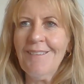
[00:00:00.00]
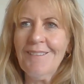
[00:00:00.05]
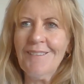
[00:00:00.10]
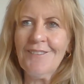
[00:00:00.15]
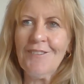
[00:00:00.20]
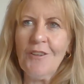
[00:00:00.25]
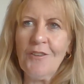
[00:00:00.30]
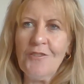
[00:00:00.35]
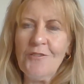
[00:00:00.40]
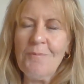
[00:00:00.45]

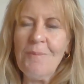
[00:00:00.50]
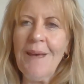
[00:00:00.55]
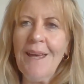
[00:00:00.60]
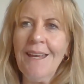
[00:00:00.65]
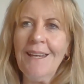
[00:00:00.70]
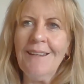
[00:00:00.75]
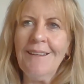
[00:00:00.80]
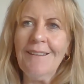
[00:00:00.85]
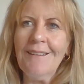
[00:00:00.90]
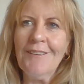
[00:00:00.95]
so
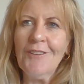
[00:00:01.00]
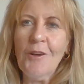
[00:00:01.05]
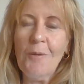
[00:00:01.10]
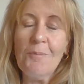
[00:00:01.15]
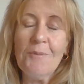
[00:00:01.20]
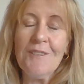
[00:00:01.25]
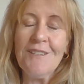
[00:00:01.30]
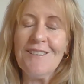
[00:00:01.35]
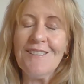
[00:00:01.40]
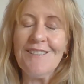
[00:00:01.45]
domain
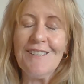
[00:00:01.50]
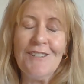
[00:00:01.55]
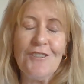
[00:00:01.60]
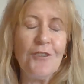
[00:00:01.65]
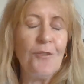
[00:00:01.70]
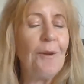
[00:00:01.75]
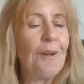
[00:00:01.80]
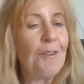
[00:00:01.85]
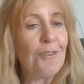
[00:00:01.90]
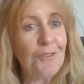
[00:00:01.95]
competency
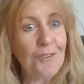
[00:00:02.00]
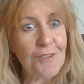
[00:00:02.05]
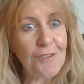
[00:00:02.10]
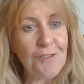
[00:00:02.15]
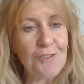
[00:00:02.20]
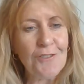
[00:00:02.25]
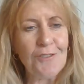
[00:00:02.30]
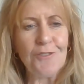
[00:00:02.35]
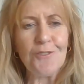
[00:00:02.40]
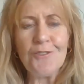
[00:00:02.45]
2, I looked at
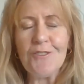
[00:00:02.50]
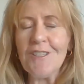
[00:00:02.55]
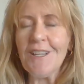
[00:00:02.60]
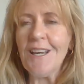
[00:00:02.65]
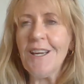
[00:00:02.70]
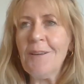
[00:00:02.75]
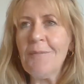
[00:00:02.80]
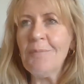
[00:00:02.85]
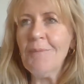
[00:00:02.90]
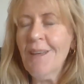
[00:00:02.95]
circle
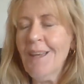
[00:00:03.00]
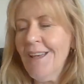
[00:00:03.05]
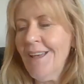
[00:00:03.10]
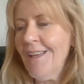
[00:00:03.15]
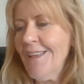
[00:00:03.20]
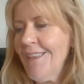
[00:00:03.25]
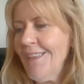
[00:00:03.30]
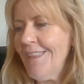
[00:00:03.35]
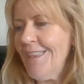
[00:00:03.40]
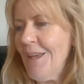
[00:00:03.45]
time.
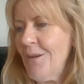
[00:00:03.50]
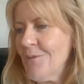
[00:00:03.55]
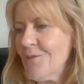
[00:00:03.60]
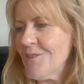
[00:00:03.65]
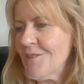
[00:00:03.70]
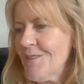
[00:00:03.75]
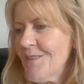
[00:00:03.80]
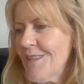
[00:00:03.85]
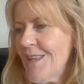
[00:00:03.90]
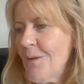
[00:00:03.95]
That
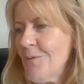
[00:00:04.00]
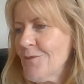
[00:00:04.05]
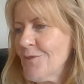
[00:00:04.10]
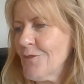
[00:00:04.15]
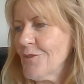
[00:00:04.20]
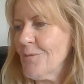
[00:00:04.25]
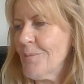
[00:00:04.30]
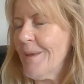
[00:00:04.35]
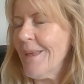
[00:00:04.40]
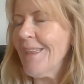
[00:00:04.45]
was
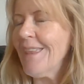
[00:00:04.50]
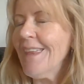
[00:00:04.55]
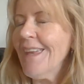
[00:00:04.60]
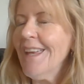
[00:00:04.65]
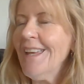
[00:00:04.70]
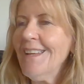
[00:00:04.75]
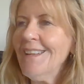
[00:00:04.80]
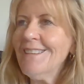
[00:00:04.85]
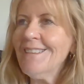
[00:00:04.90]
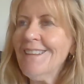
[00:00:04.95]
all about
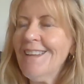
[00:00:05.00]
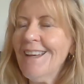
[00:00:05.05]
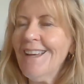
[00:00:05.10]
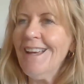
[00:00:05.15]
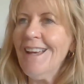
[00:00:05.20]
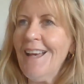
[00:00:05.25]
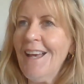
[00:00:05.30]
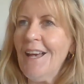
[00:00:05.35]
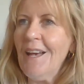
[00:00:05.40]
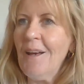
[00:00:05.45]
that.
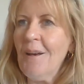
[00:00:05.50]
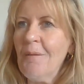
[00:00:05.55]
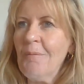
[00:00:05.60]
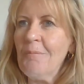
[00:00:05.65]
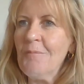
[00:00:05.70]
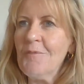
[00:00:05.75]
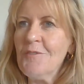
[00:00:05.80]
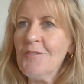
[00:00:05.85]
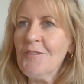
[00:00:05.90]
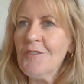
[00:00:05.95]

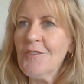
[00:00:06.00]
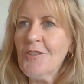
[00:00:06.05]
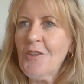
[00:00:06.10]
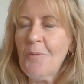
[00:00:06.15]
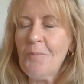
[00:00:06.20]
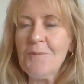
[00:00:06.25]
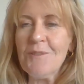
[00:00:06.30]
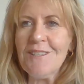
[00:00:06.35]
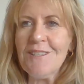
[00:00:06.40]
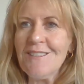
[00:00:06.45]

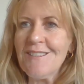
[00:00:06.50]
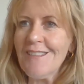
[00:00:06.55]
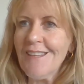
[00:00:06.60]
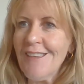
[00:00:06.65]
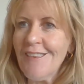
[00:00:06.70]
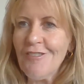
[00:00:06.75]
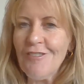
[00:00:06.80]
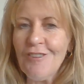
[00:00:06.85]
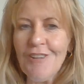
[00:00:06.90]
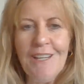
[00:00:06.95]
Competency
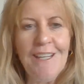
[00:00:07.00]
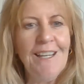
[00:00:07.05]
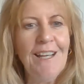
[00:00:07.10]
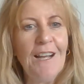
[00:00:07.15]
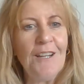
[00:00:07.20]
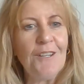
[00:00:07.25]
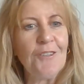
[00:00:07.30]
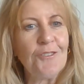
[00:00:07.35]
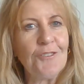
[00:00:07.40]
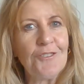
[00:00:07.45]
3,
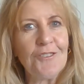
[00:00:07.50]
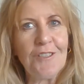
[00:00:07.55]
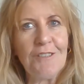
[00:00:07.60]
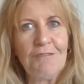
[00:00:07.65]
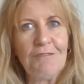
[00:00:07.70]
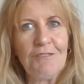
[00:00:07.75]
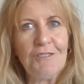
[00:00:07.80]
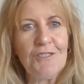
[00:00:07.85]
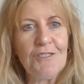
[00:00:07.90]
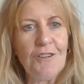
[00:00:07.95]
I looked
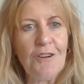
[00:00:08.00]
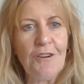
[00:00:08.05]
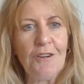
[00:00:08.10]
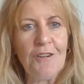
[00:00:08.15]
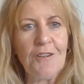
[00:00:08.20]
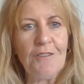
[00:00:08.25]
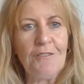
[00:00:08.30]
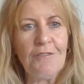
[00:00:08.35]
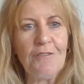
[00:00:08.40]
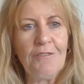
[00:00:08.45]
at
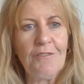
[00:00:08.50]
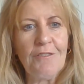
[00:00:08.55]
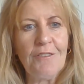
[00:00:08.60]
restorative